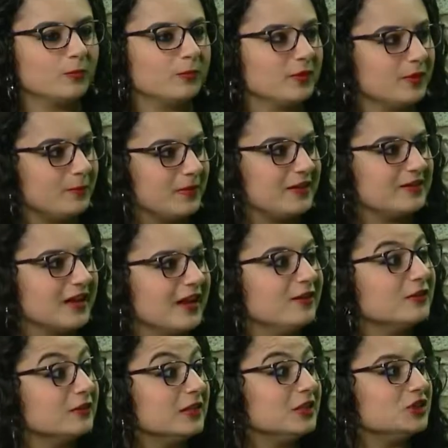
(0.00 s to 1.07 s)
going to put a
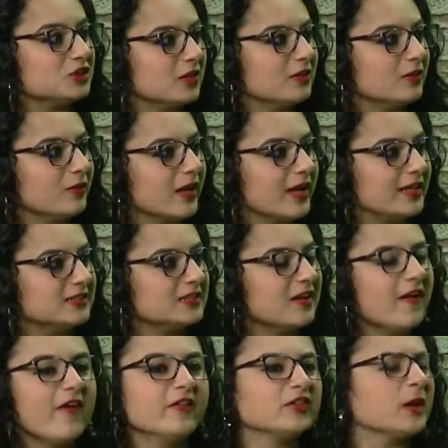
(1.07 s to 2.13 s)
tighter leash on you guys.
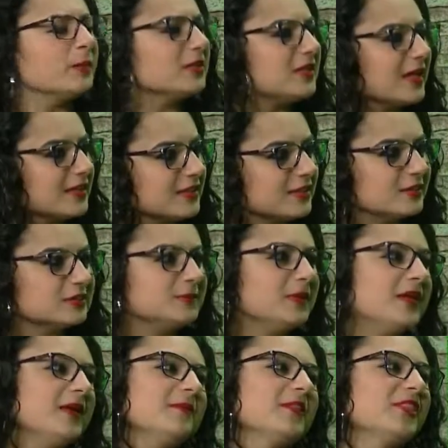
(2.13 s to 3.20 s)
Double technicals
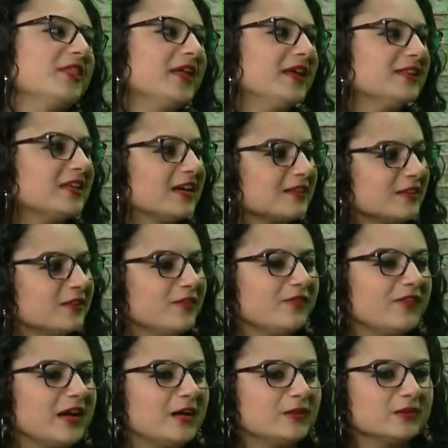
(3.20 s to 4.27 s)
became a thing. Technical
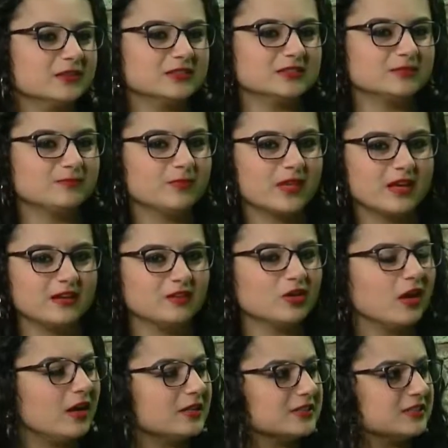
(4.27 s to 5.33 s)
fouls, getting
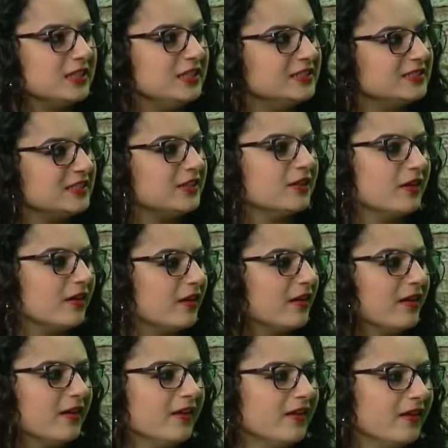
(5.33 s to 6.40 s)
tossed easier,
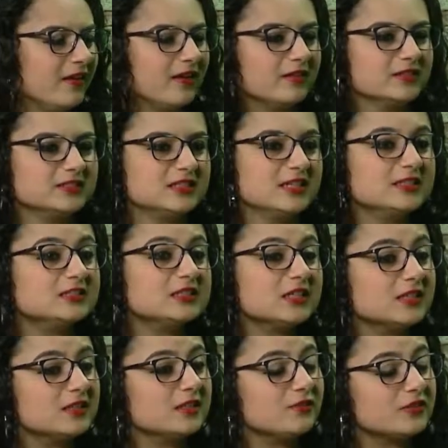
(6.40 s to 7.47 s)
all this. And it's
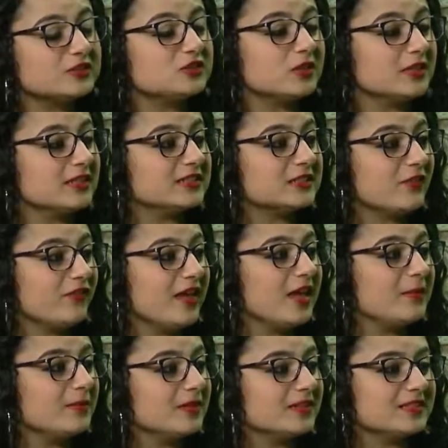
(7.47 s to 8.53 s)
frustrating as a
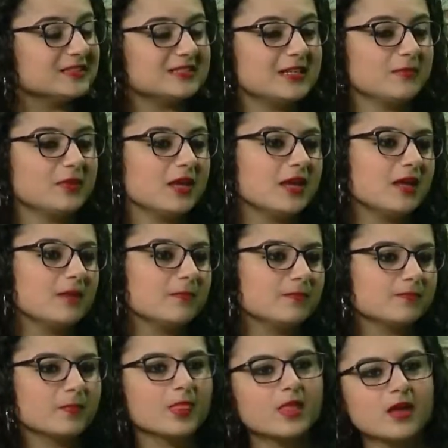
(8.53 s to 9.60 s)
fan, but at the same time,
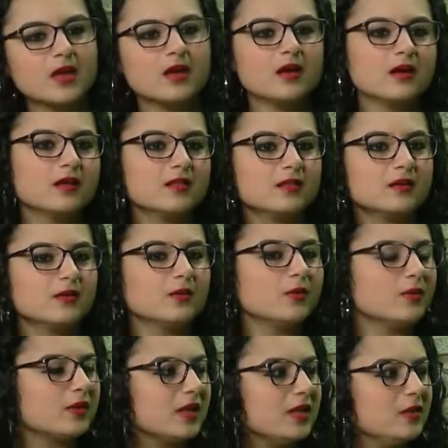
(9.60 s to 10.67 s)
like,
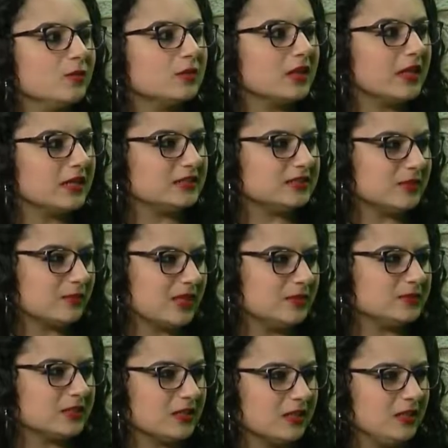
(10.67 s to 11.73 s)
okay, you would like
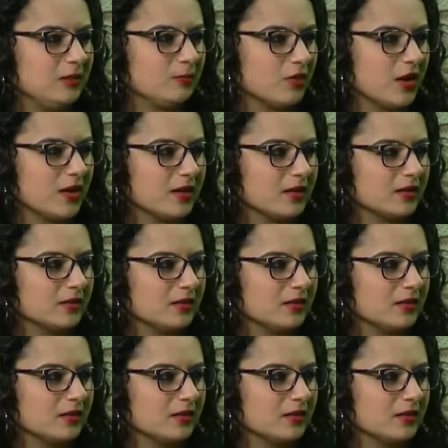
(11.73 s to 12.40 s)
sometimes a clean product.